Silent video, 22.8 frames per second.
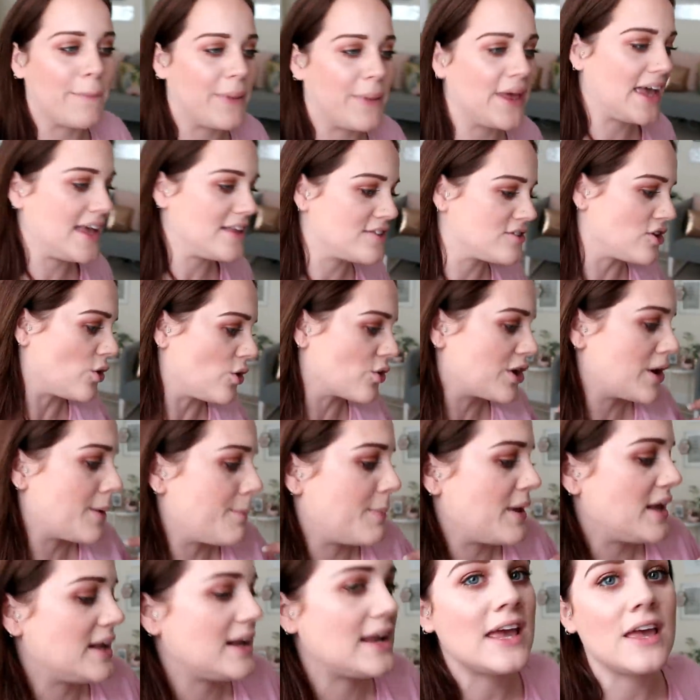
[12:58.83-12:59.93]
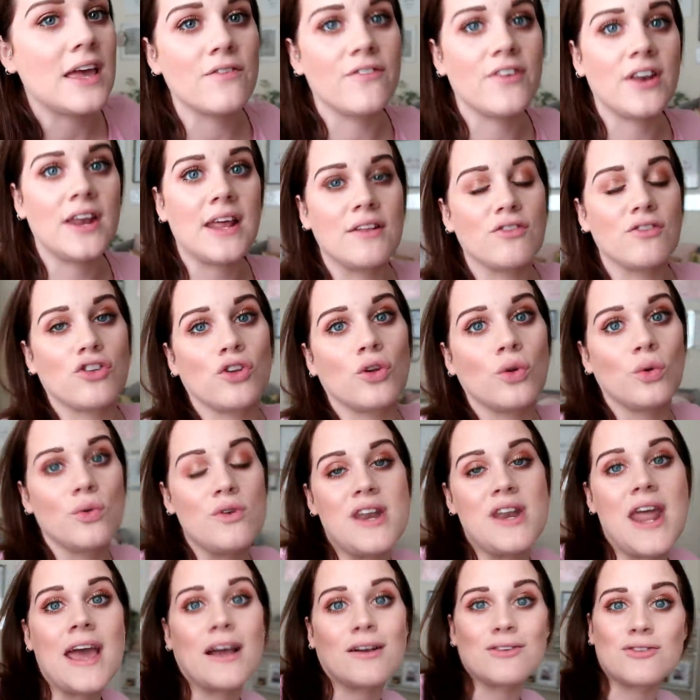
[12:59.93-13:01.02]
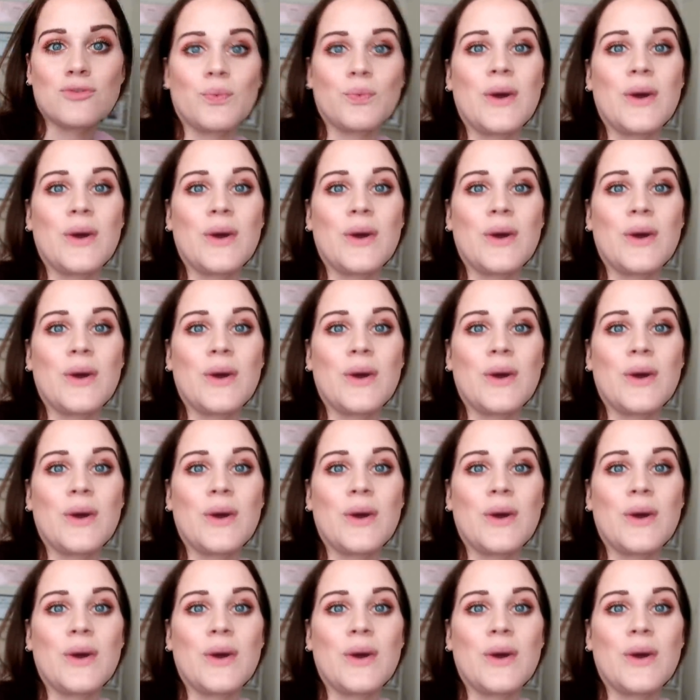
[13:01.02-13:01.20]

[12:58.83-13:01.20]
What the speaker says: but he's not going to be leaving until next